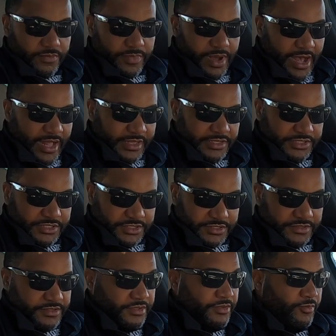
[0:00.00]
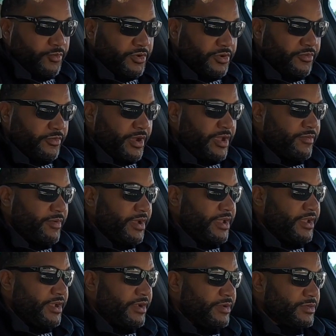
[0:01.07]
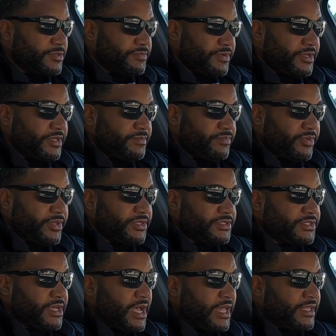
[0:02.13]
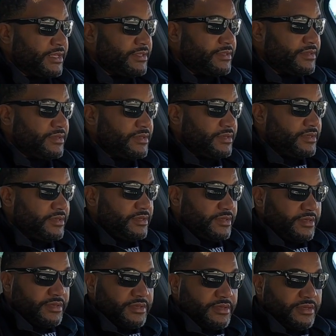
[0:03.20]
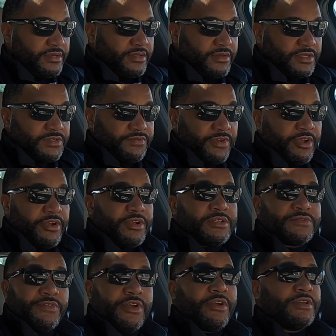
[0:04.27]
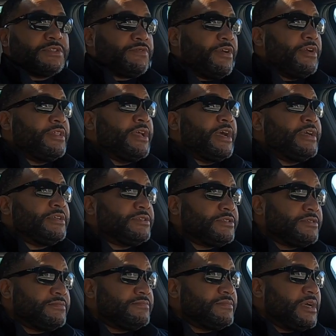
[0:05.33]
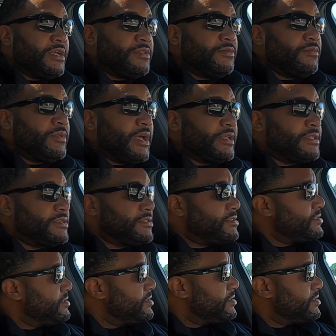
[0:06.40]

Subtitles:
polish. The wood grain right here is pretty solid. It's very nice. I do like this